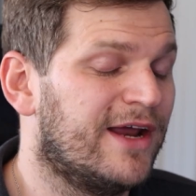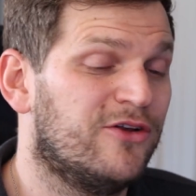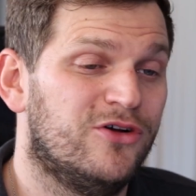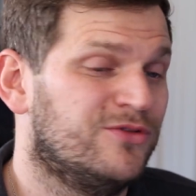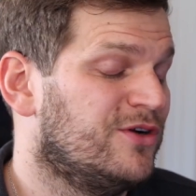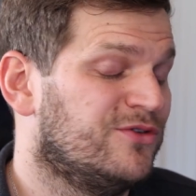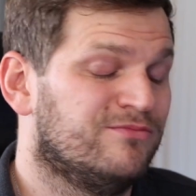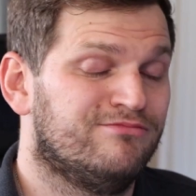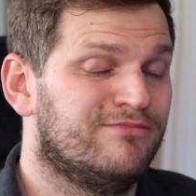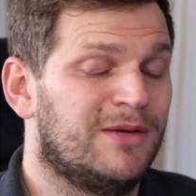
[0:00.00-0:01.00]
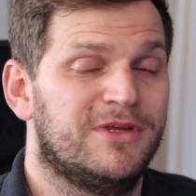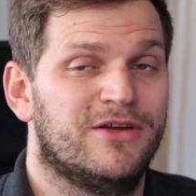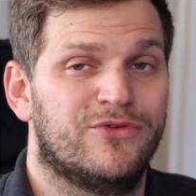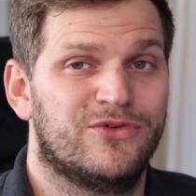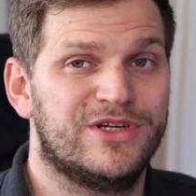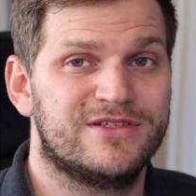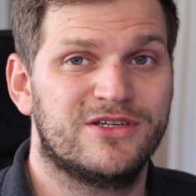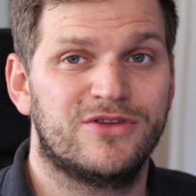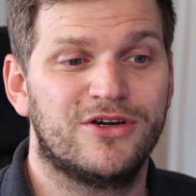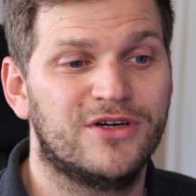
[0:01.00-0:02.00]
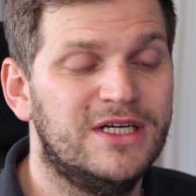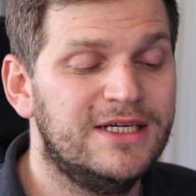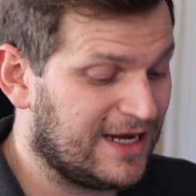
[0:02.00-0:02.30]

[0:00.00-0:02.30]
I don't know. There might be different reasons out there.